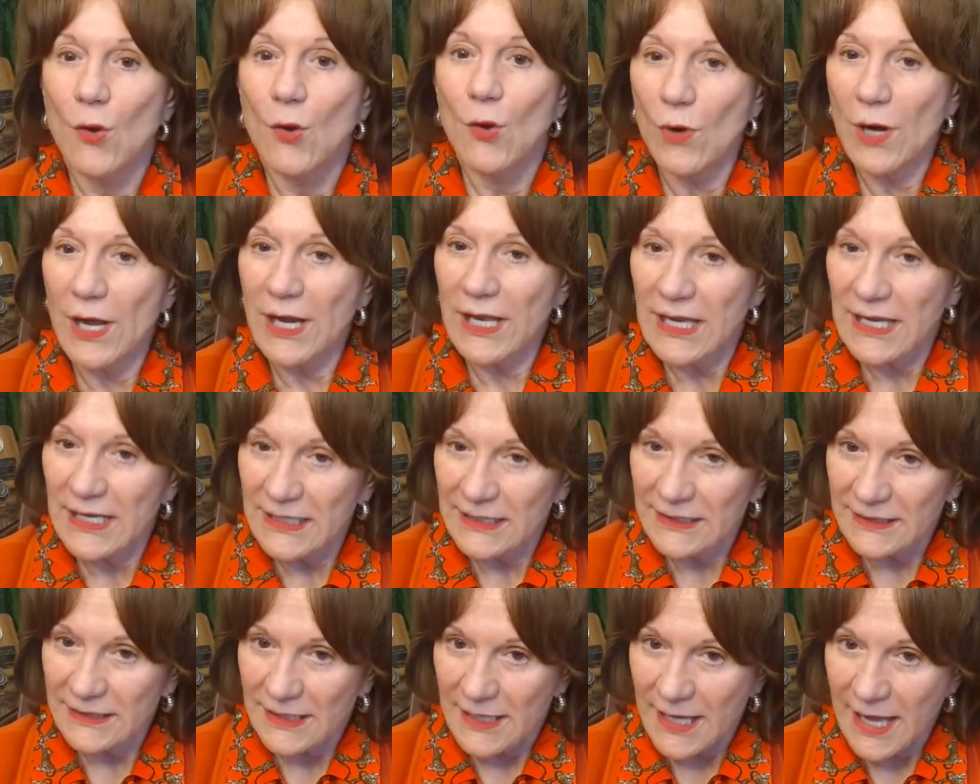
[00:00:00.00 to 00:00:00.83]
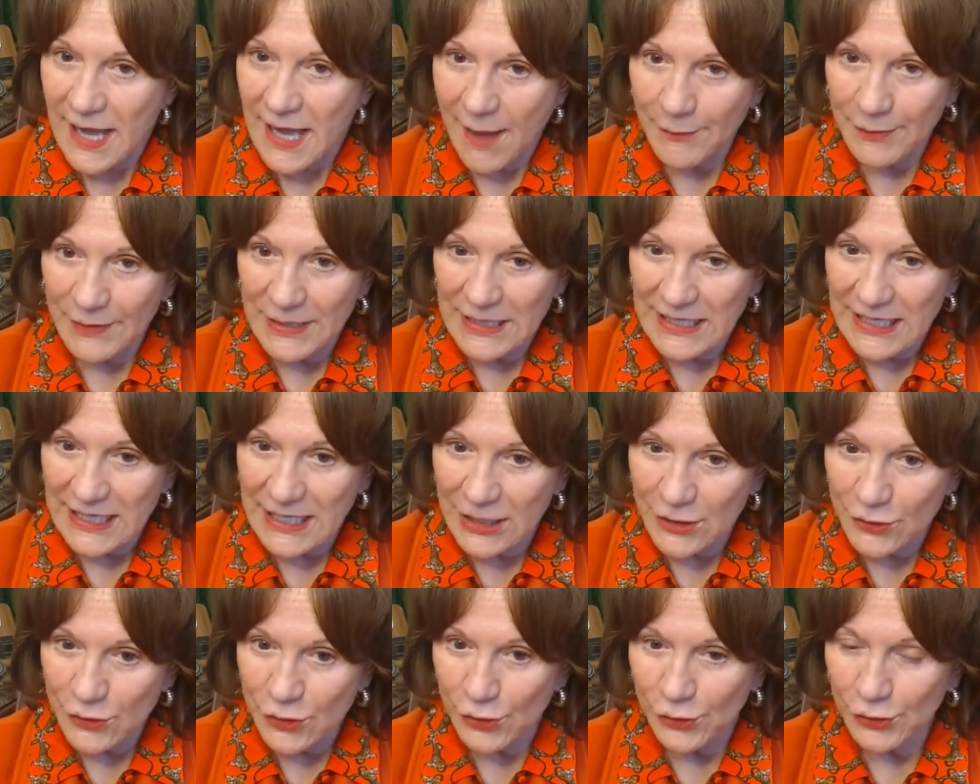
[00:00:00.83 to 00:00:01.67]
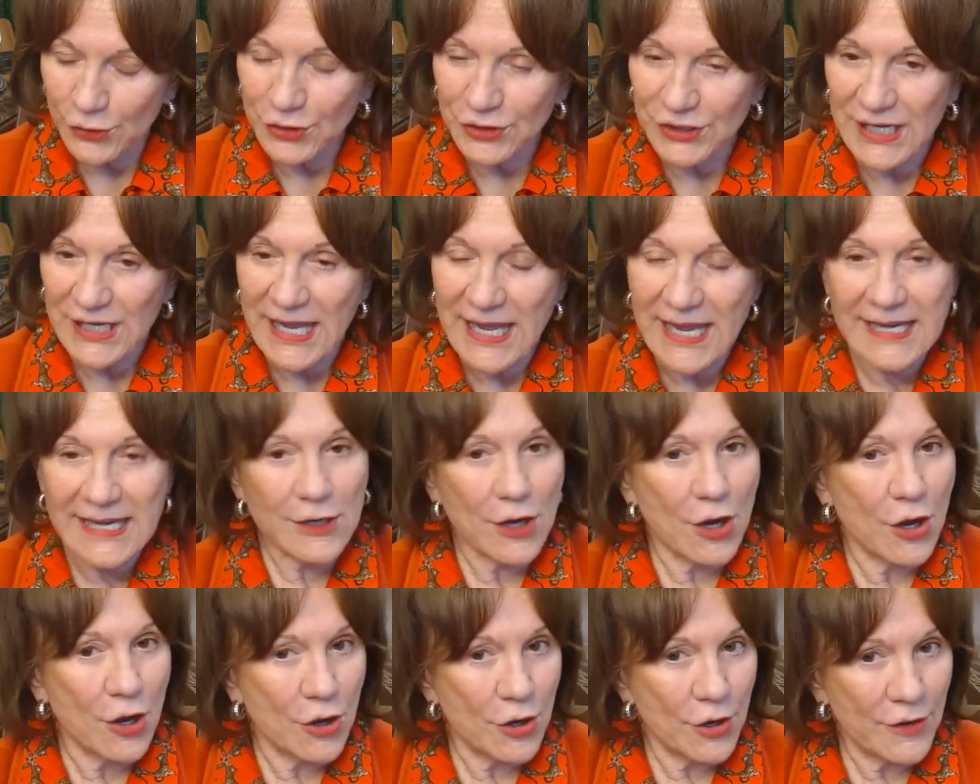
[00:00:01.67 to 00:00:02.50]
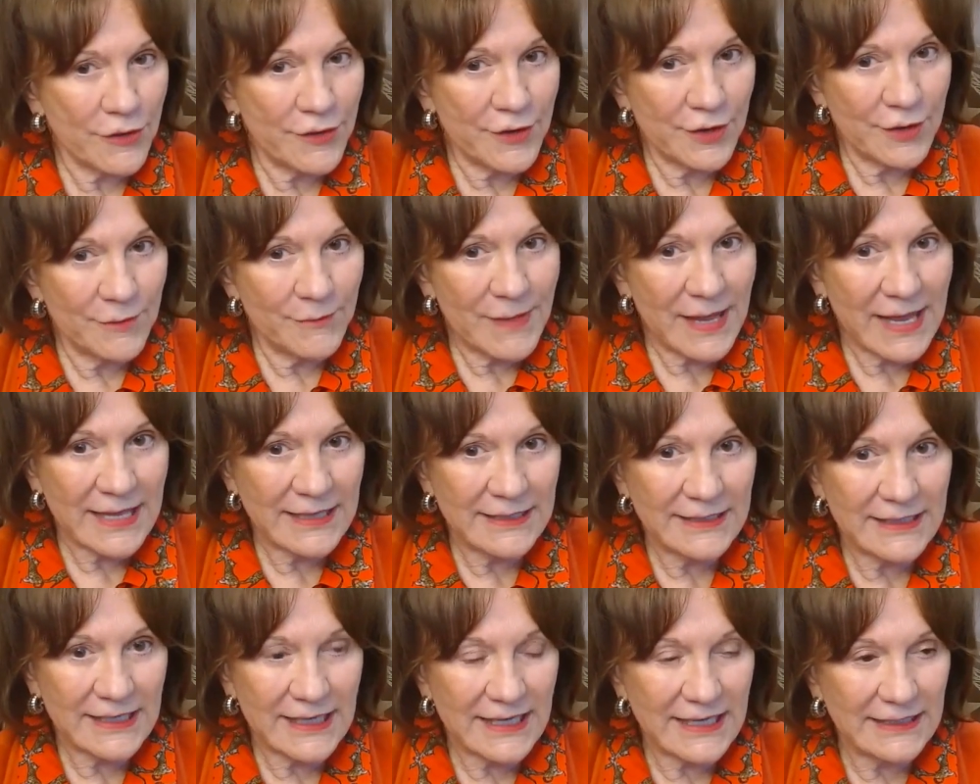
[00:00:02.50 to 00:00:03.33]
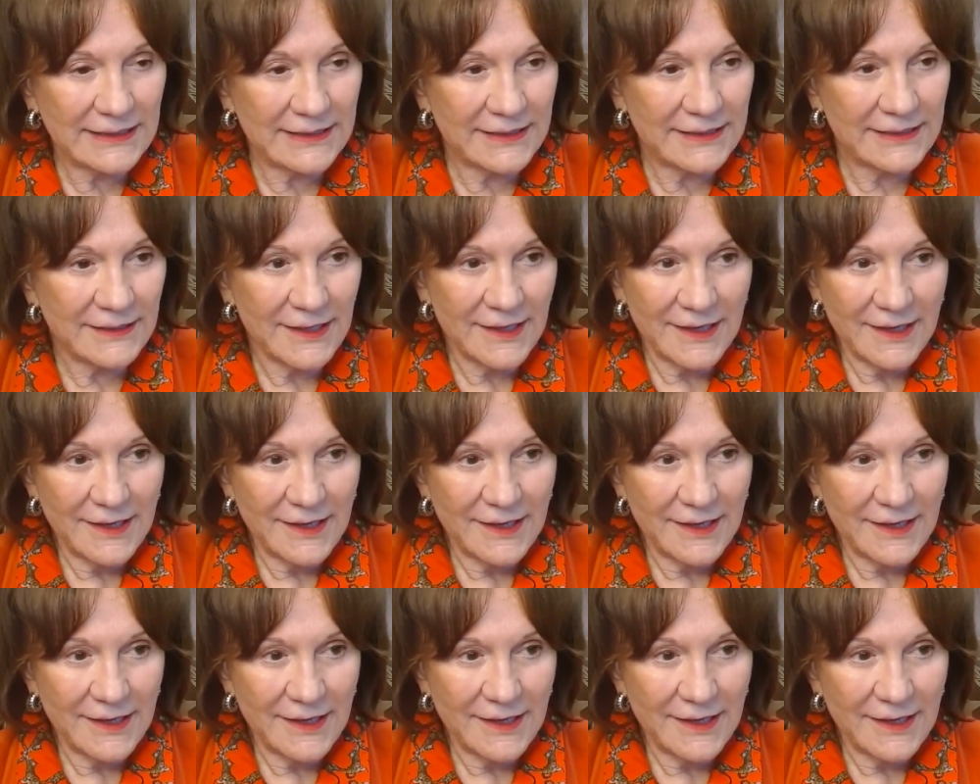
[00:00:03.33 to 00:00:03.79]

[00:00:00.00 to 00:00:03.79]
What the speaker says: What is happening in your state? Are there mandates?